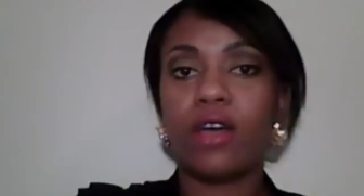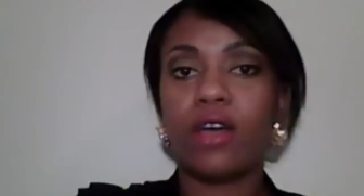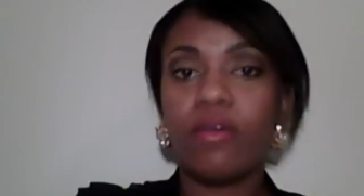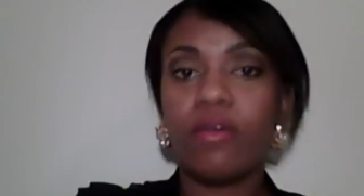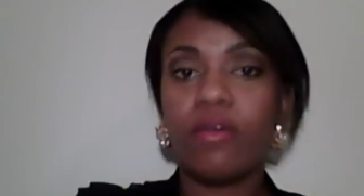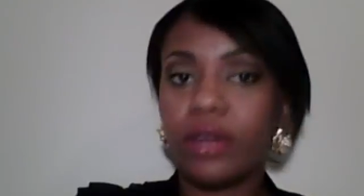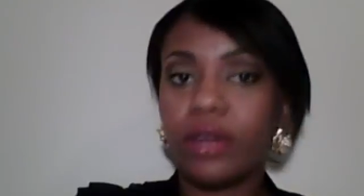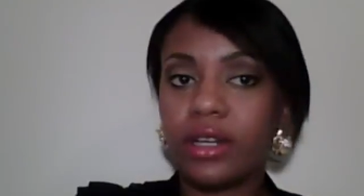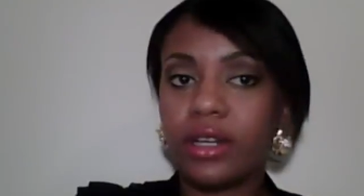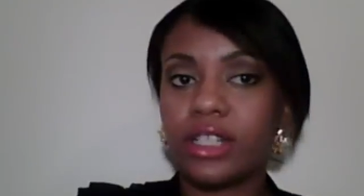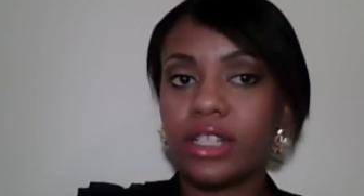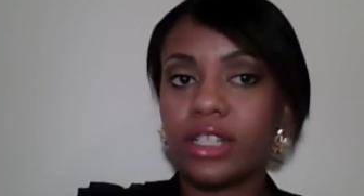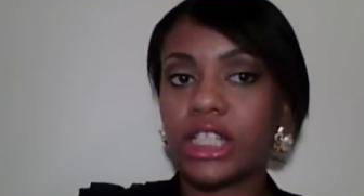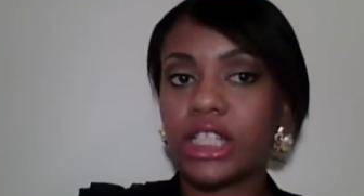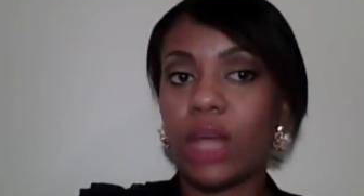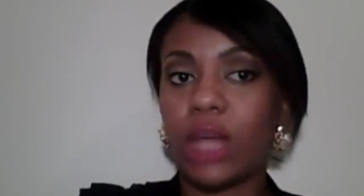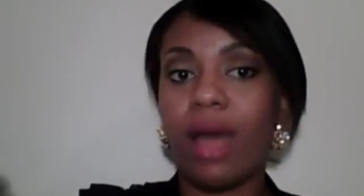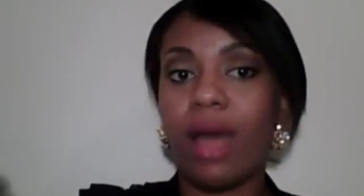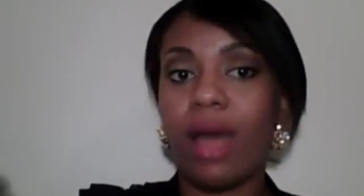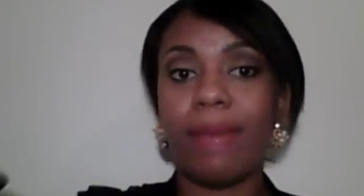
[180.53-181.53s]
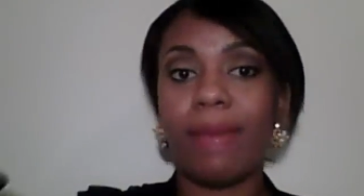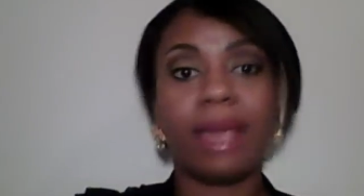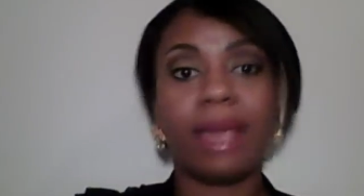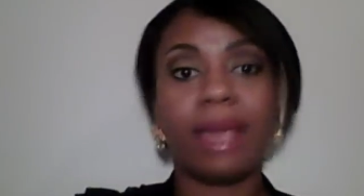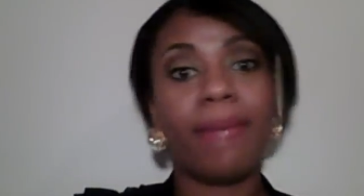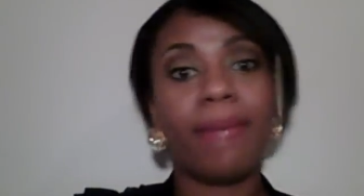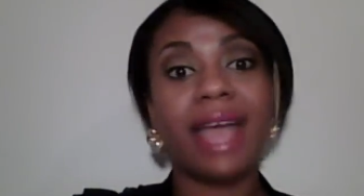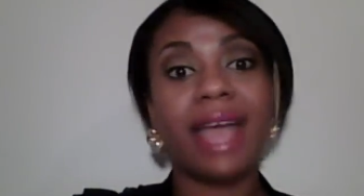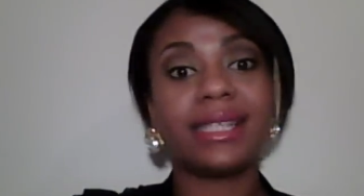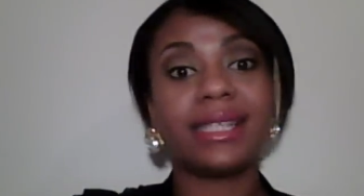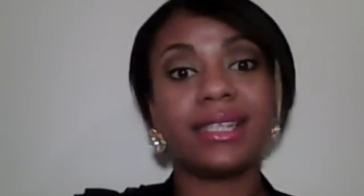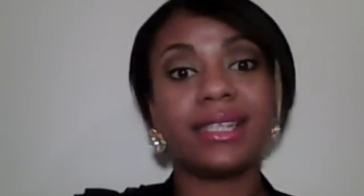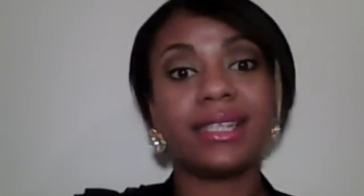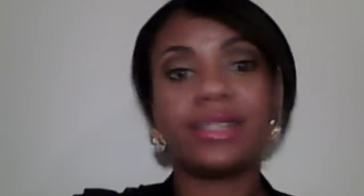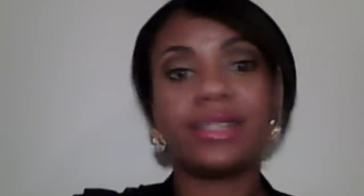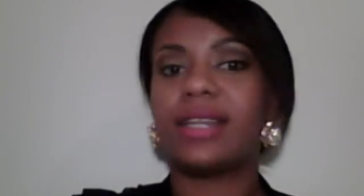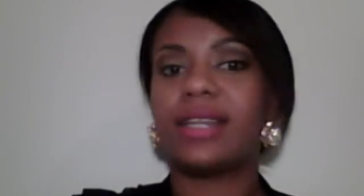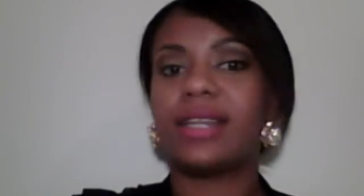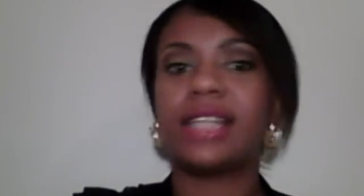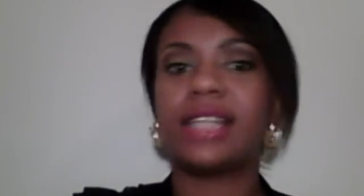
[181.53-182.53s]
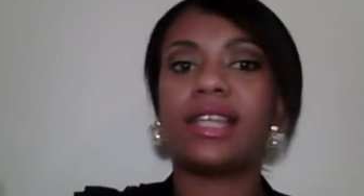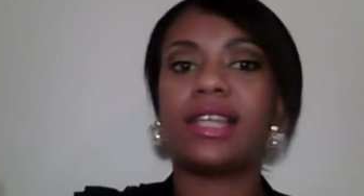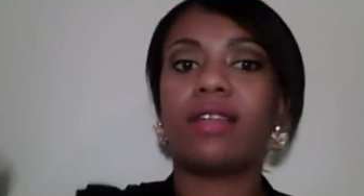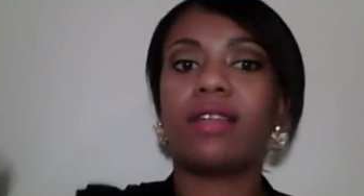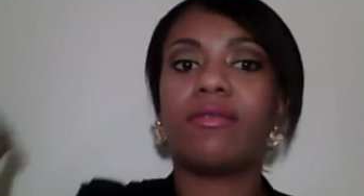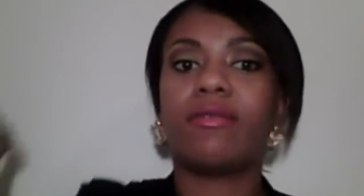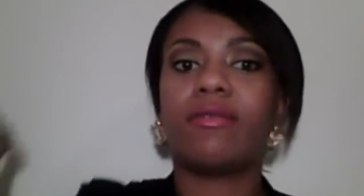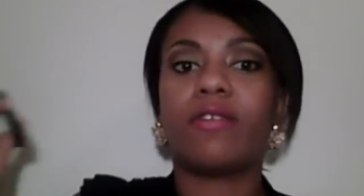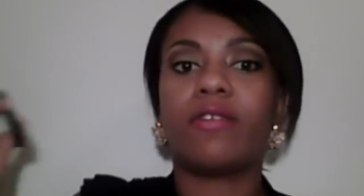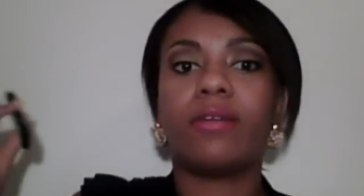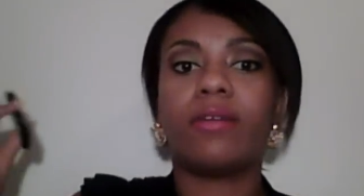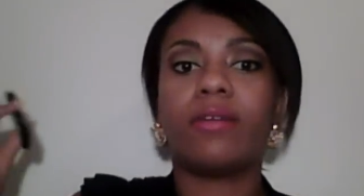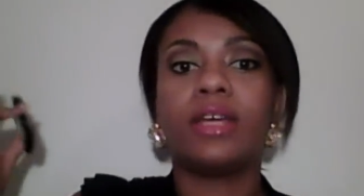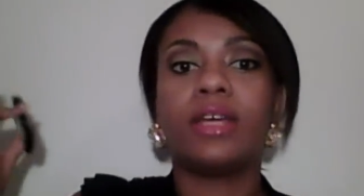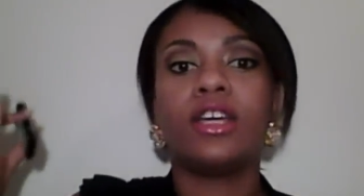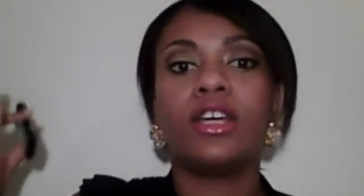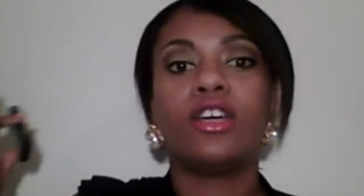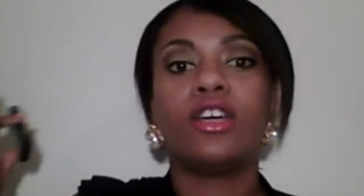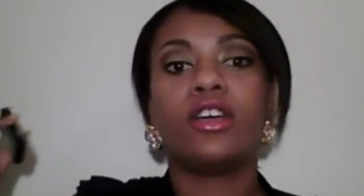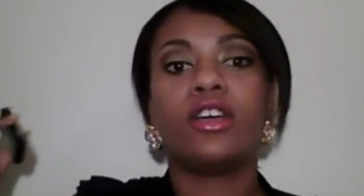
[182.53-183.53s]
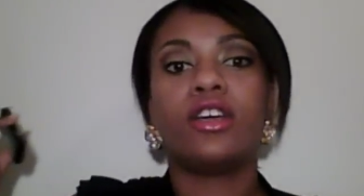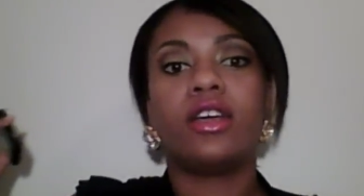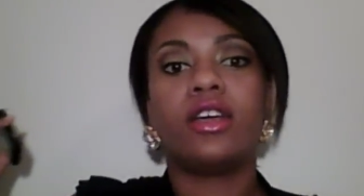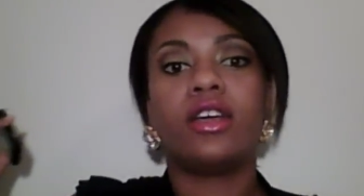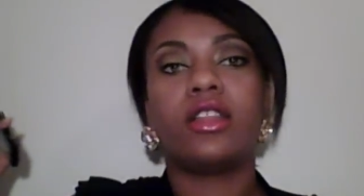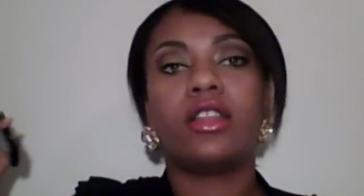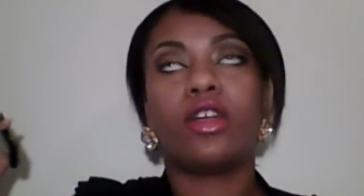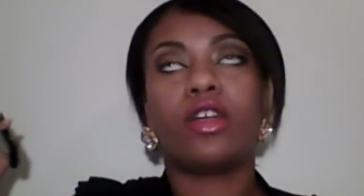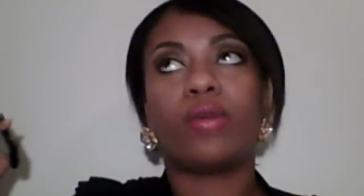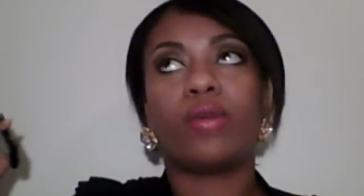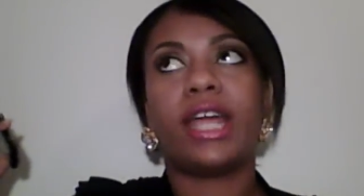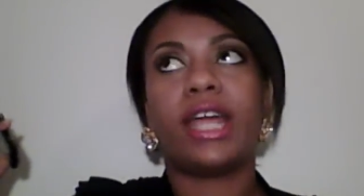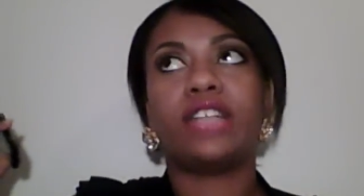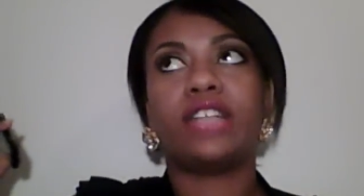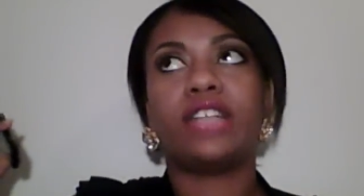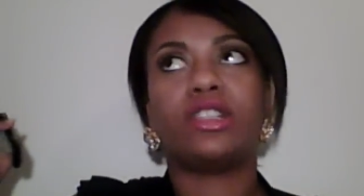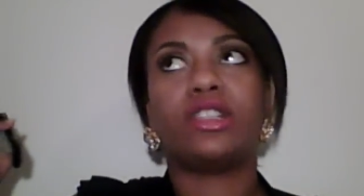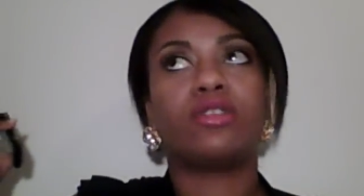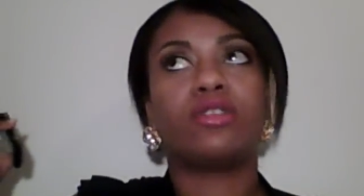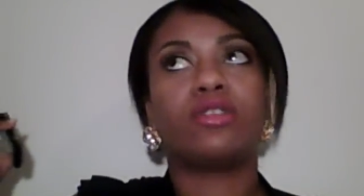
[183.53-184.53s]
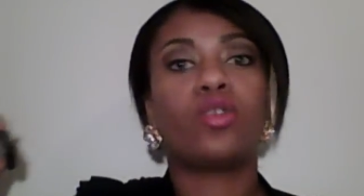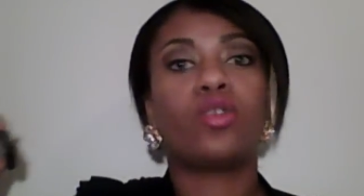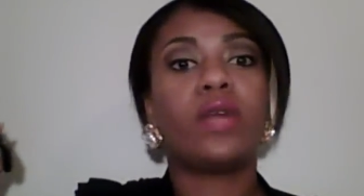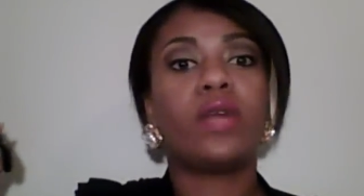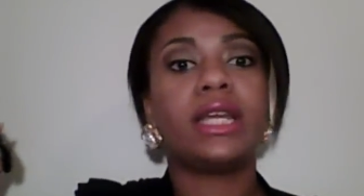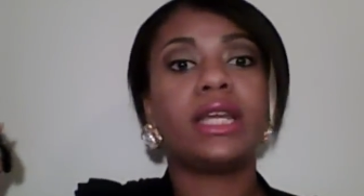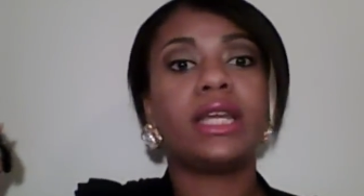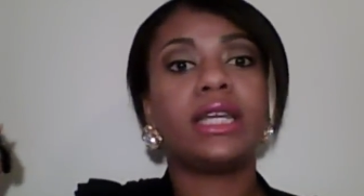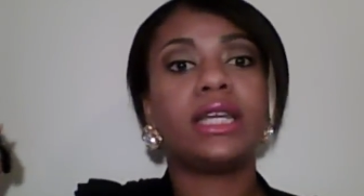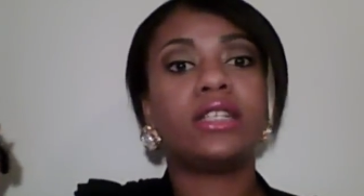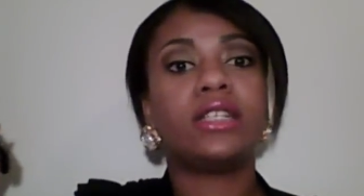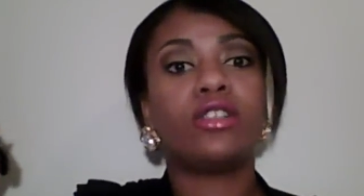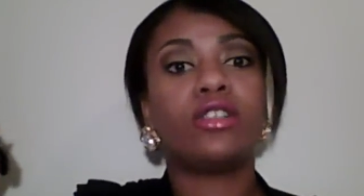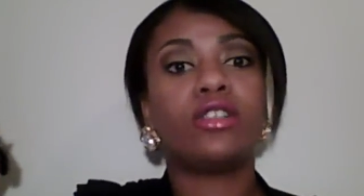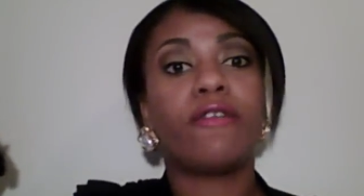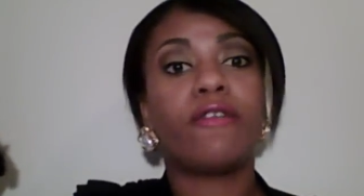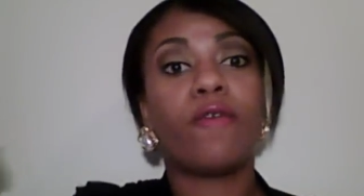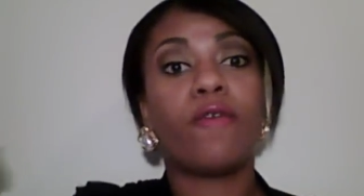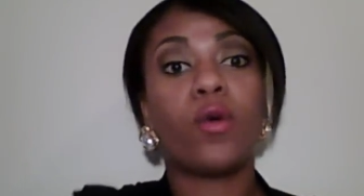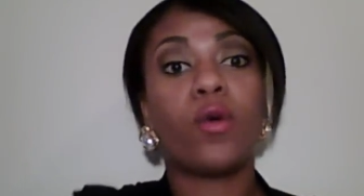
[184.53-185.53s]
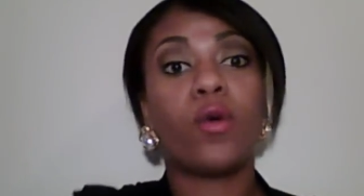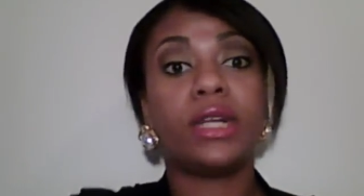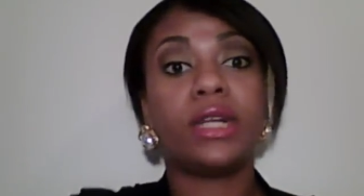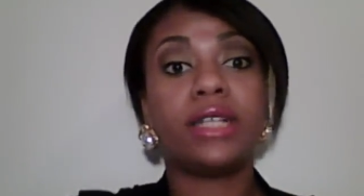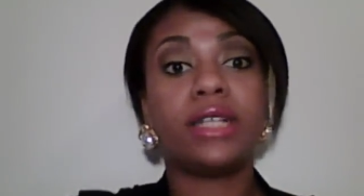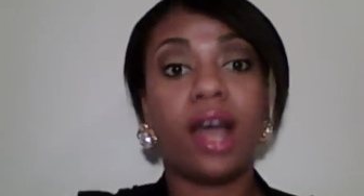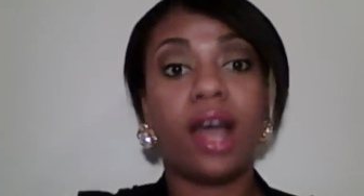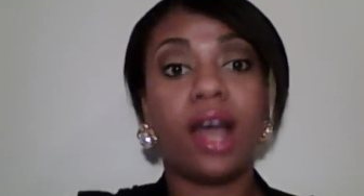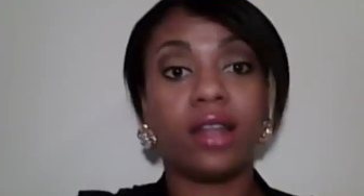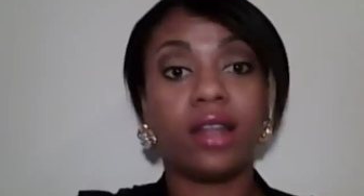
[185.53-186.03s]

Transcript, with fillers: over, so I make baskets, and I sell them from a range of 20 to $40.